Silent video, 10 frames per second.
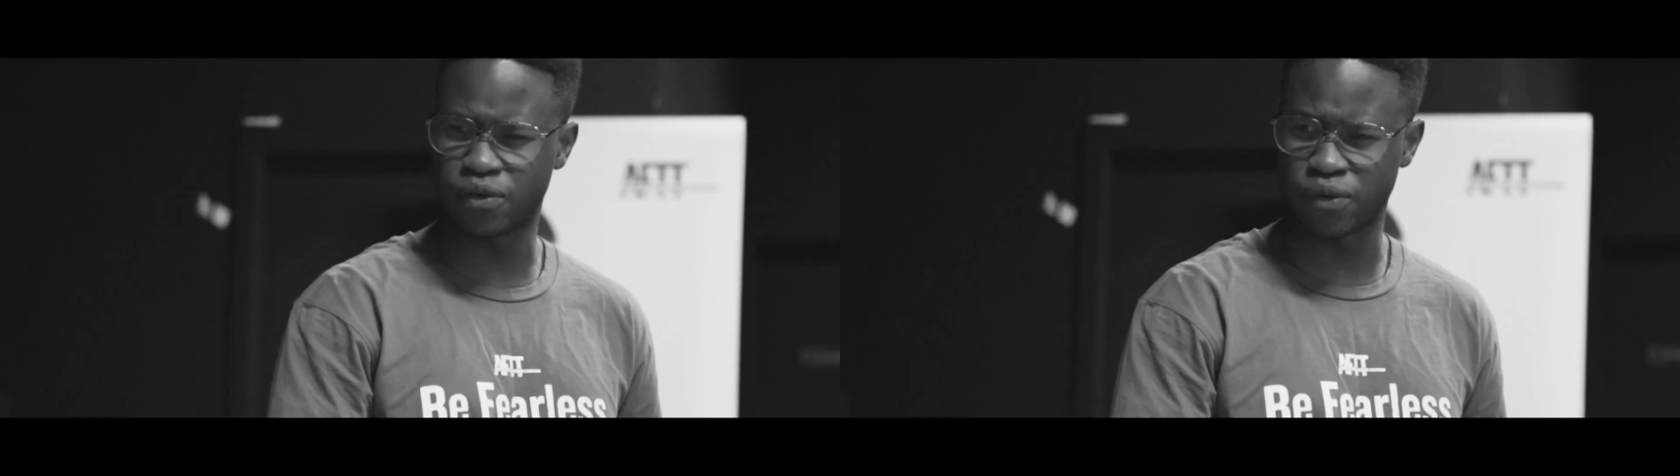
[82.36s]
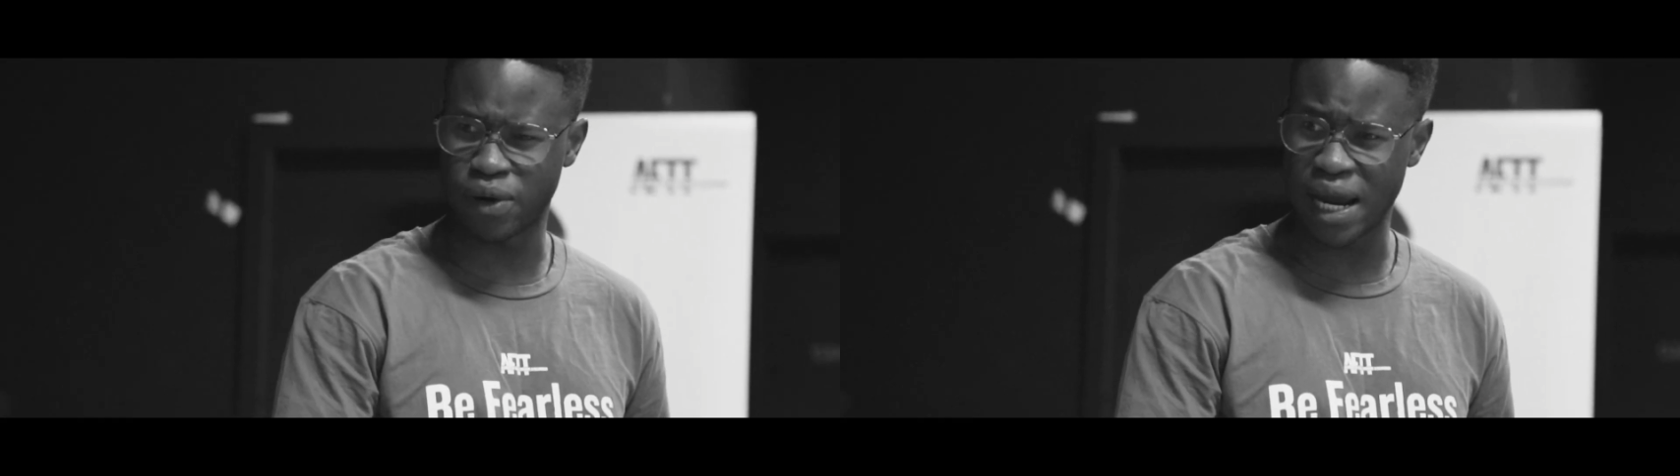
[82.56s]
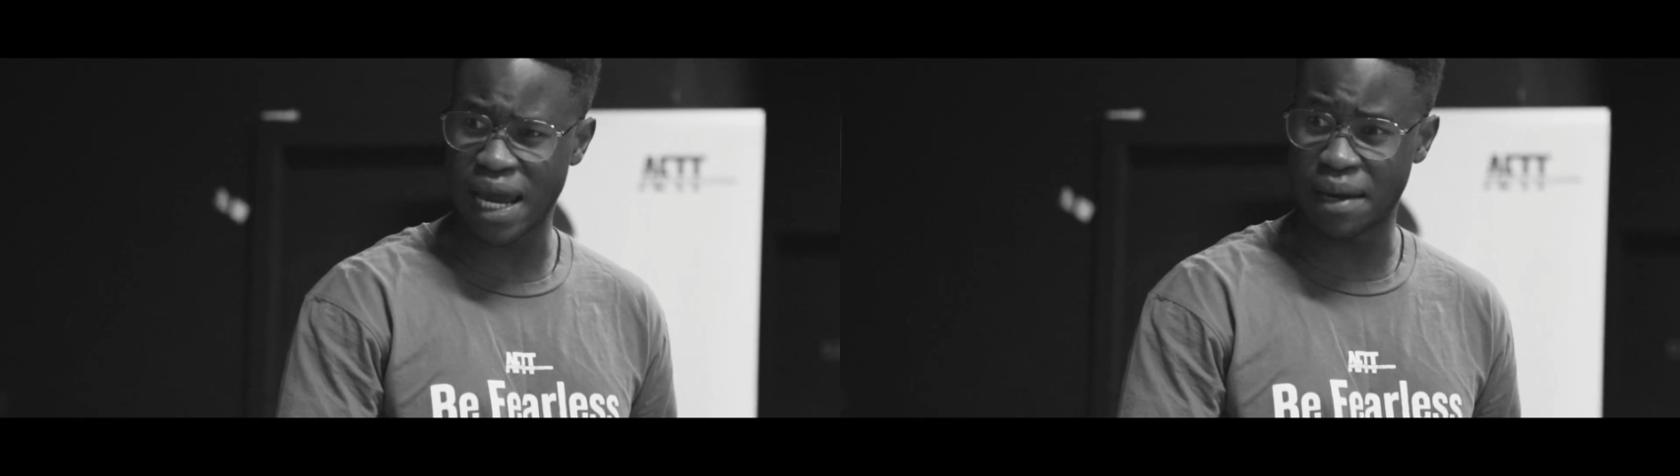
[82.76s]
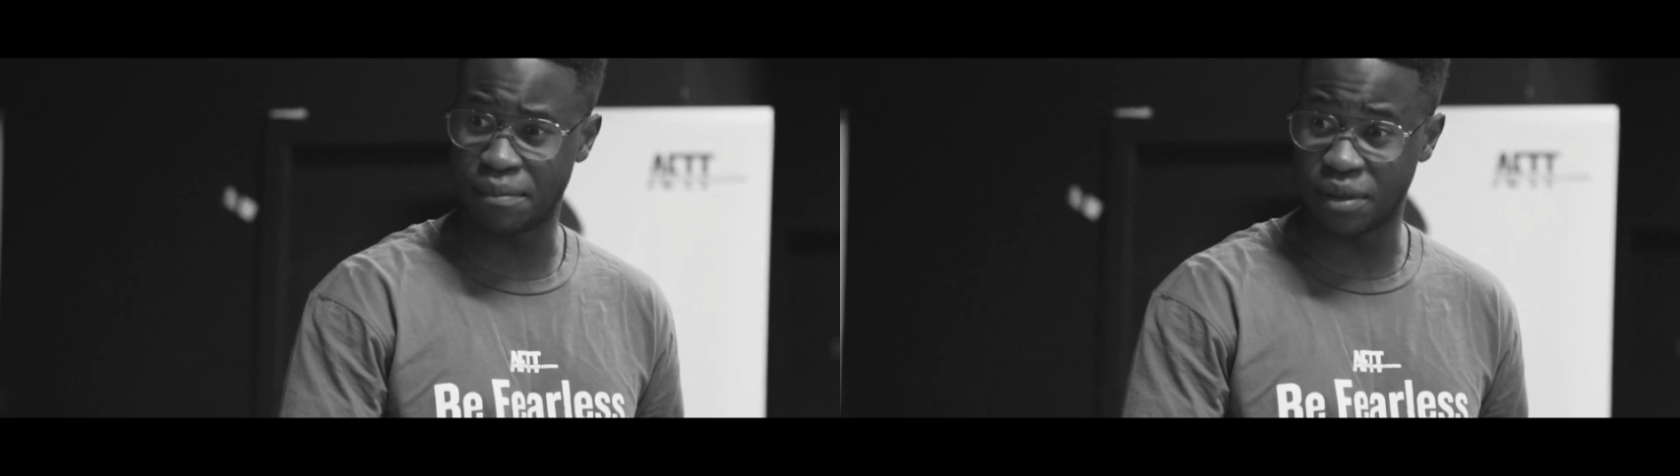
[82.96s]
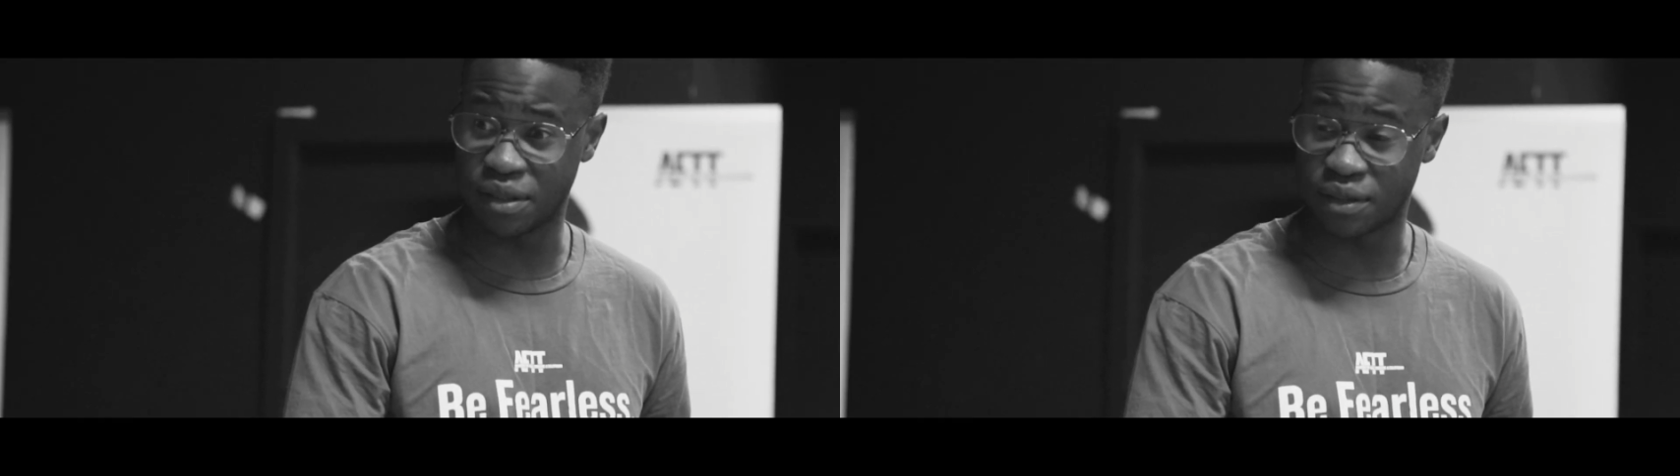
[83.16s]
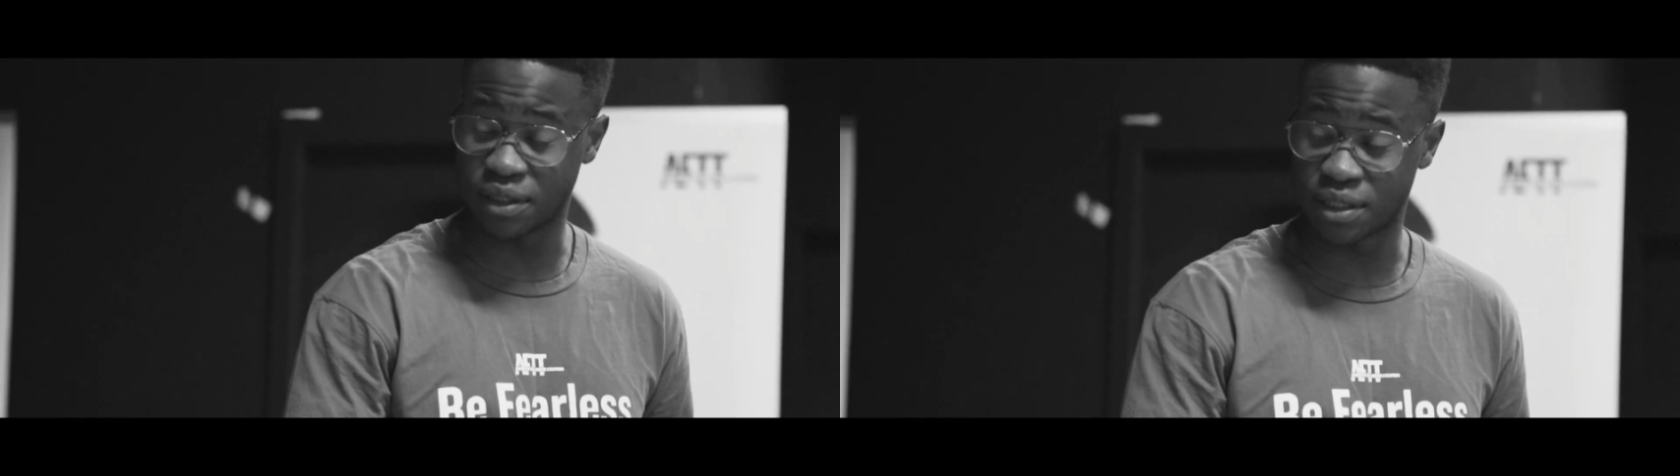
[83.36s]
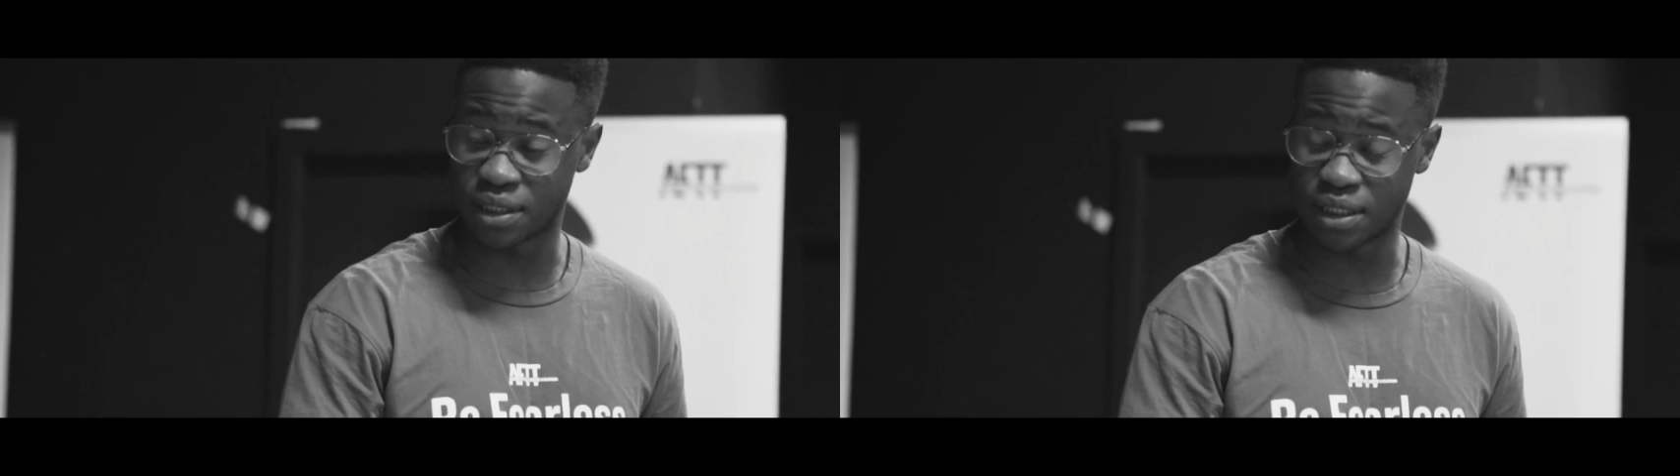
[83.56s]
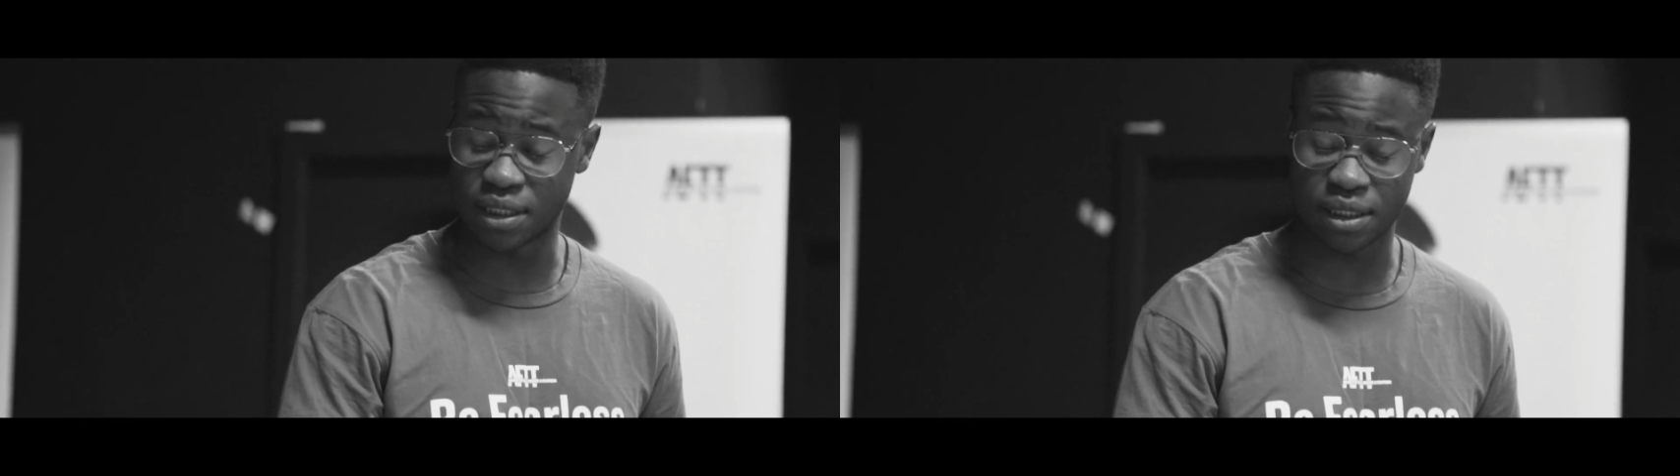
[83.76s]
they've said, okay, this is what I
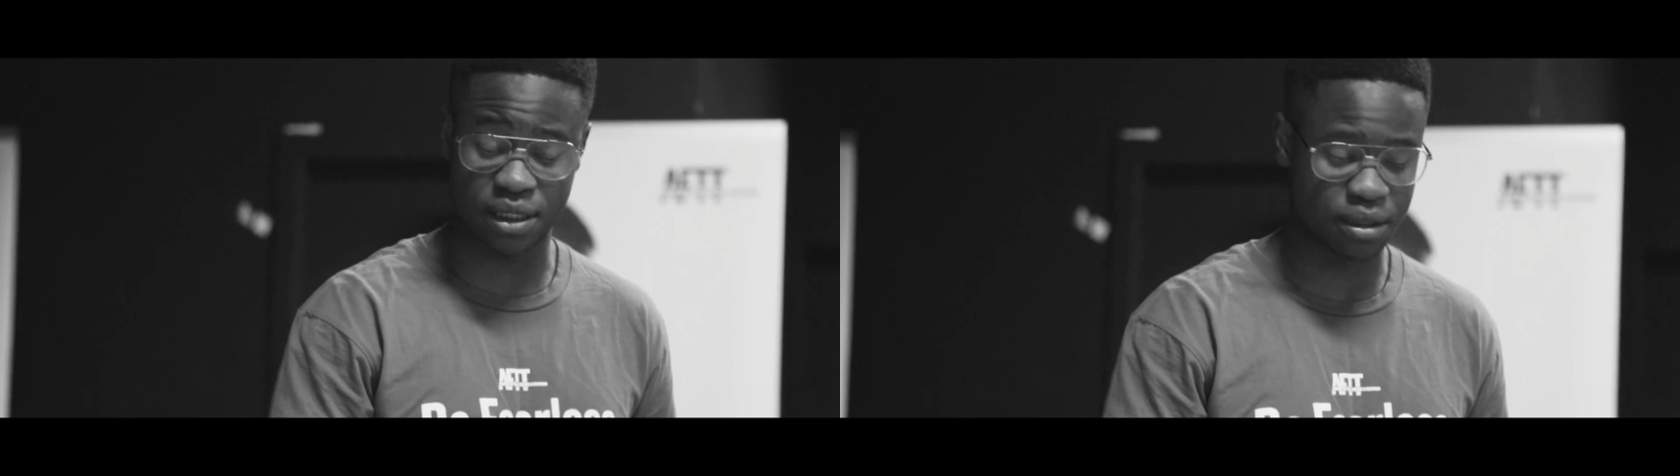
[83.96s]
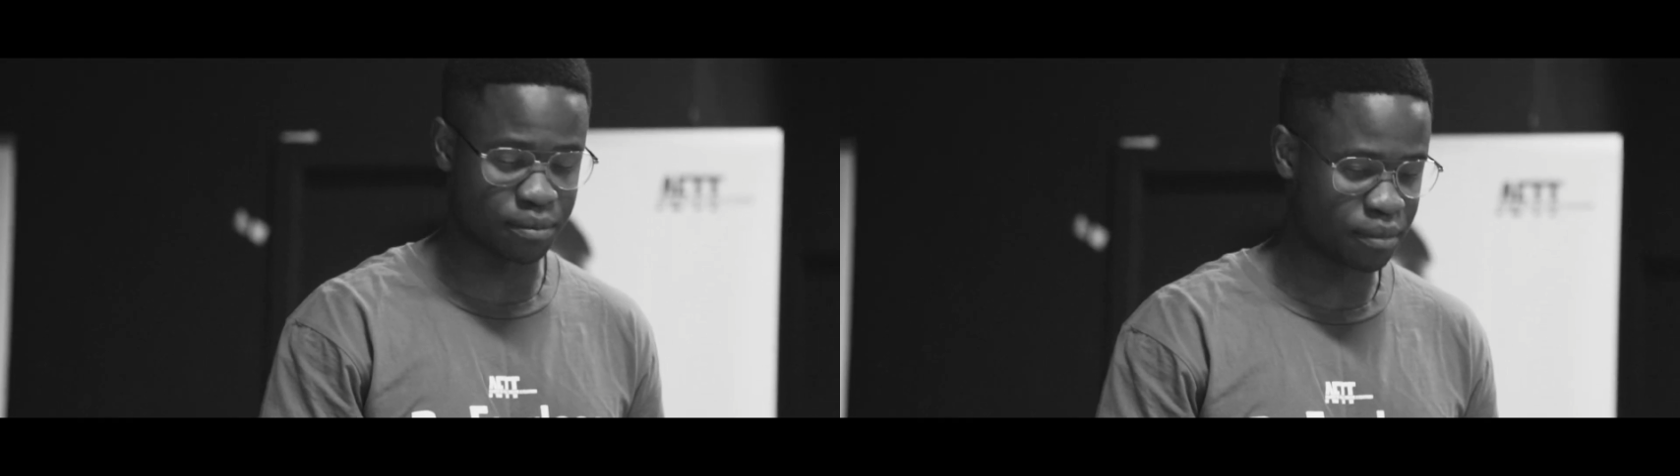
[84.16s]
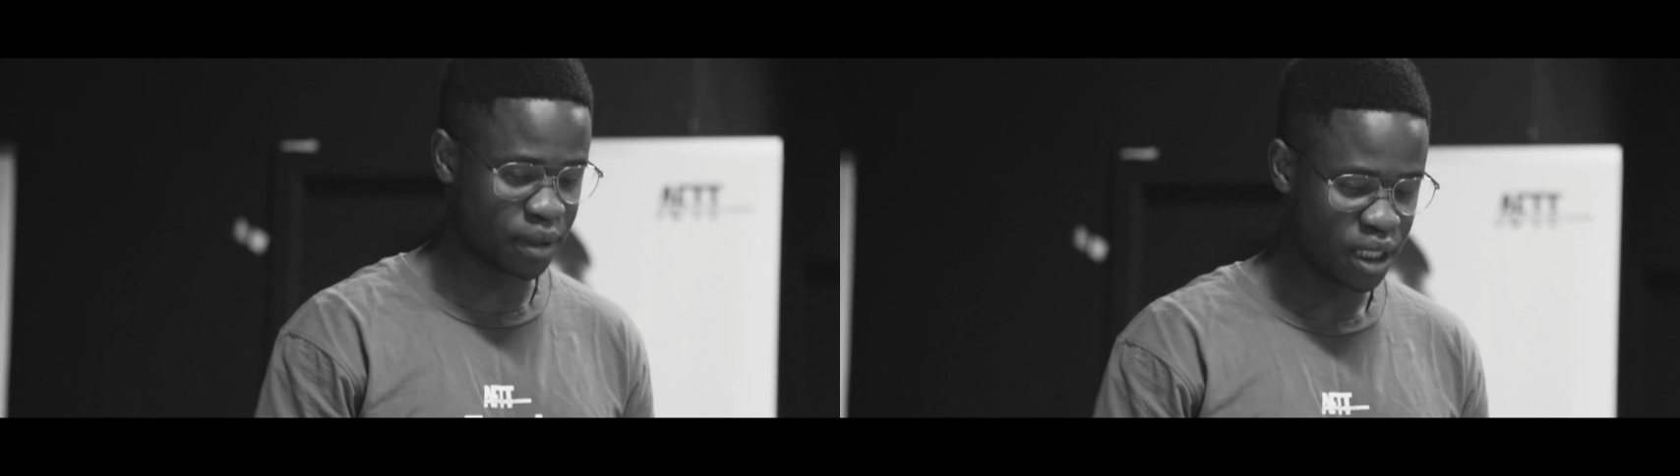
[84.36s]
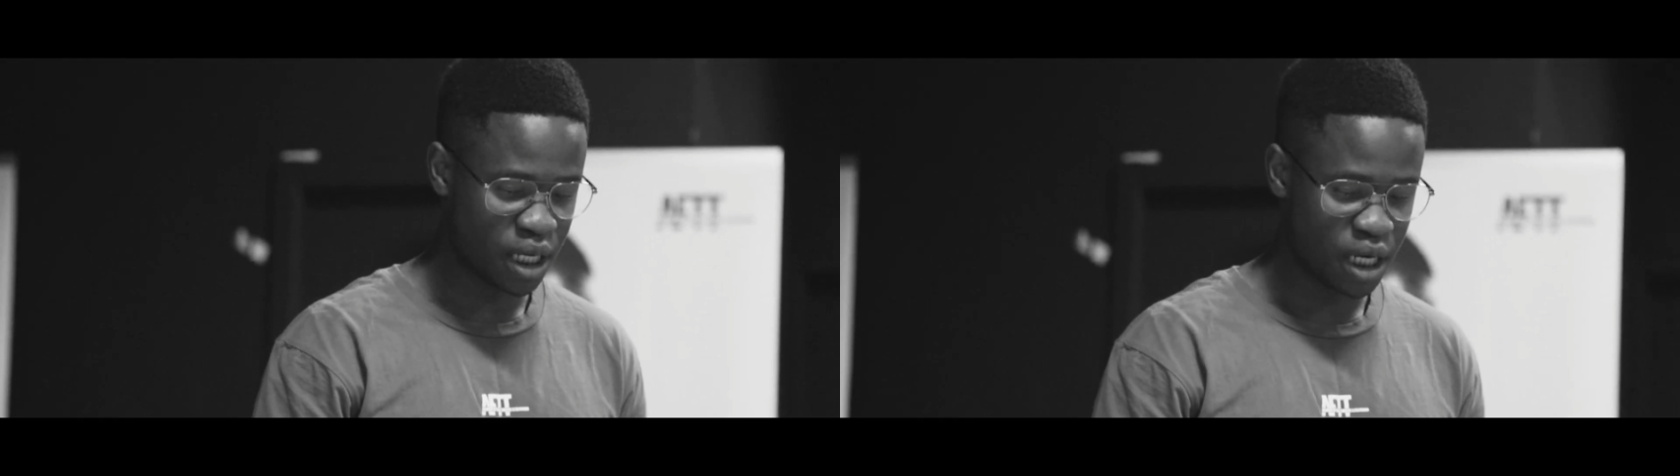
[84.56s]
want to do. It's a